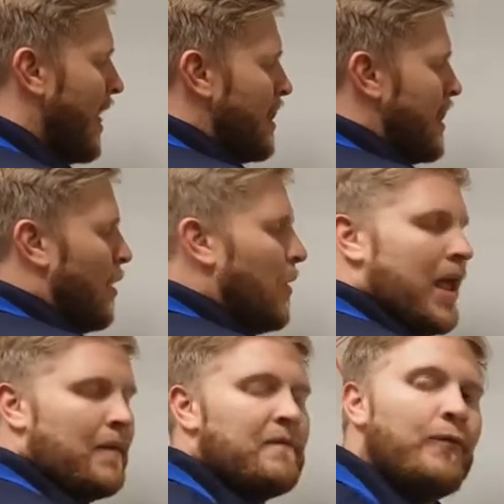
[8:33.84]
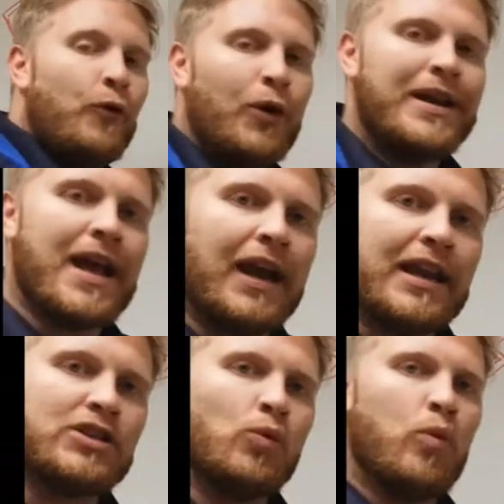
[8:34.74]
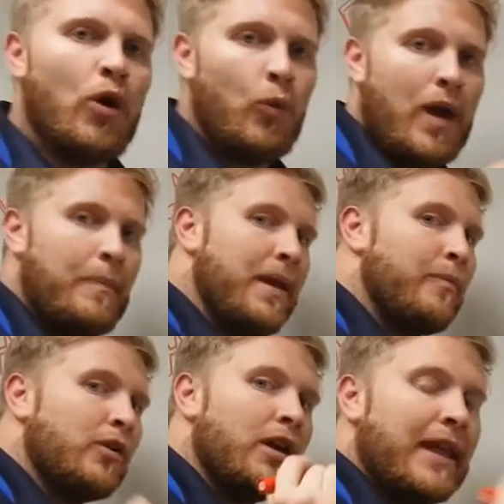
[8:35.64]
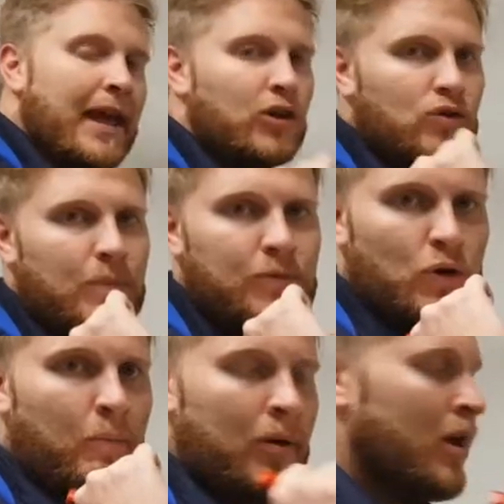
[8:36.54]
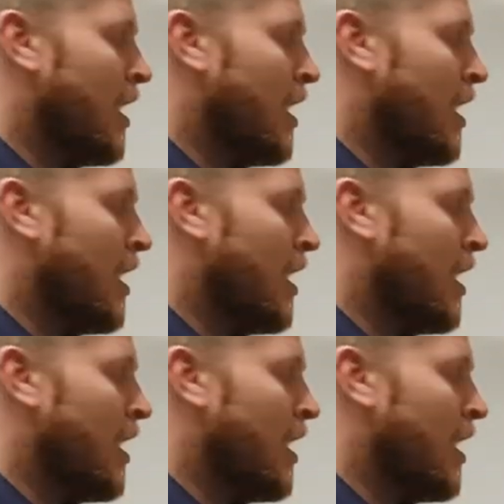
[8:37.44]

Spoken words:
Now here, 49 is a one where people can get tripped up.